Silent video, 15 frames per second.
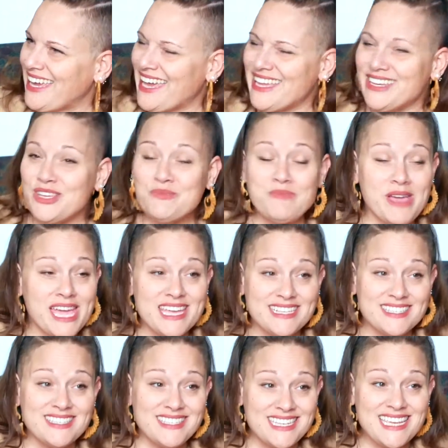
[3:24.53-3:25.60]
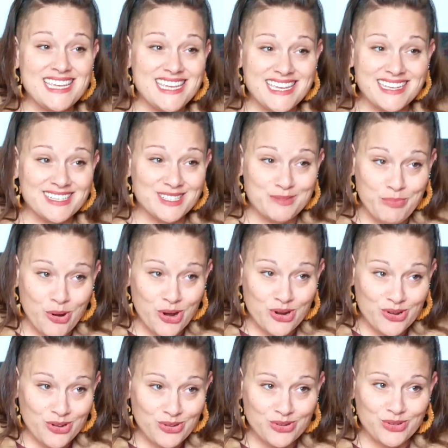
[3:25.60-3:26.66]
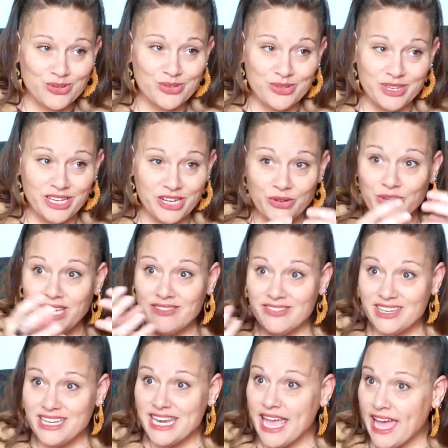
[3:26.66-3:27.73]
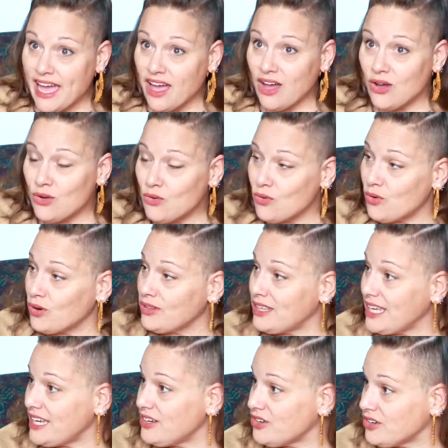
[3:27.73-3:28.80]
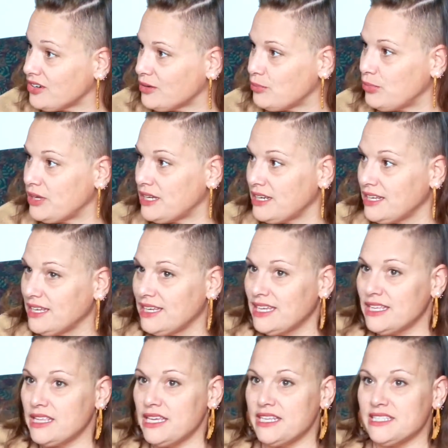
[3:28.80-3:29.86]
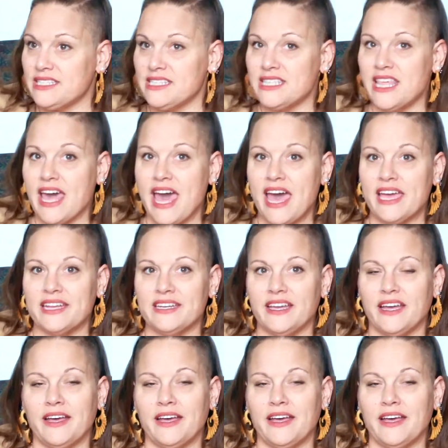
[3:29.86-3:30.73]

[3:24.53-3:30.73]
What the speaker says: And you may see a sparkle, even now or later, but it's that